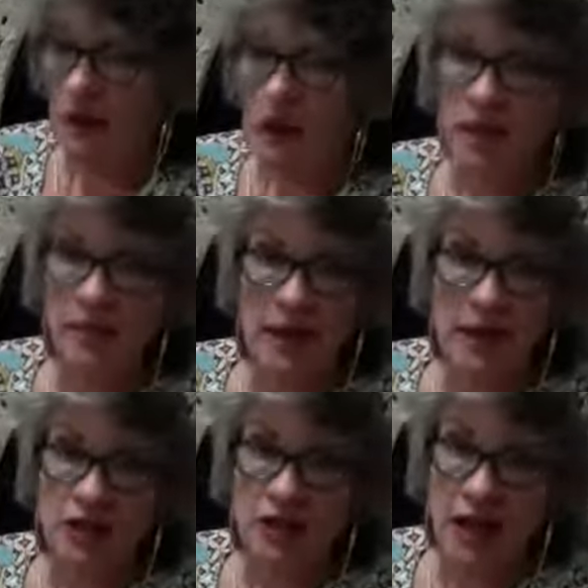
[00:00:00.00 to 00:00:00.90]
a
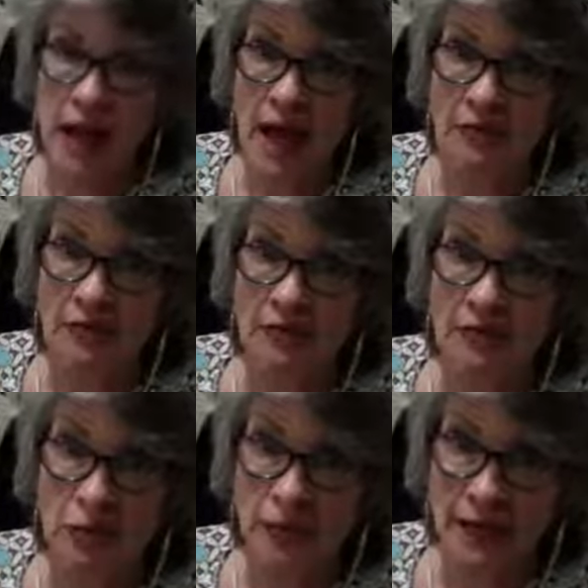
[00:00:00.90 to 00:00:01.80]
page and a half of
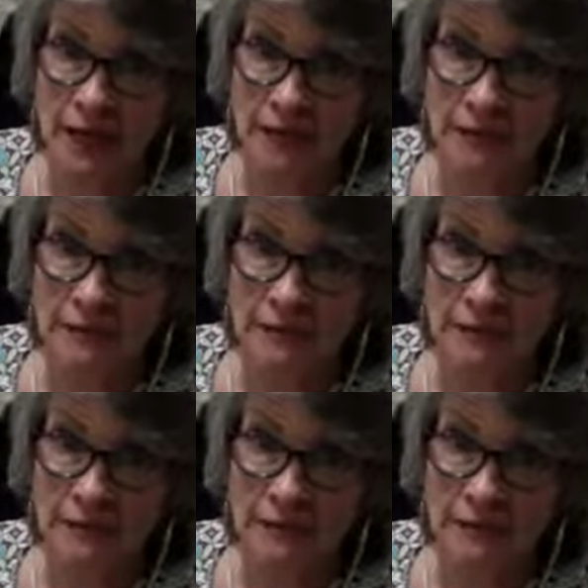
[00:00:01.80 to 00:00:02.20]
writing,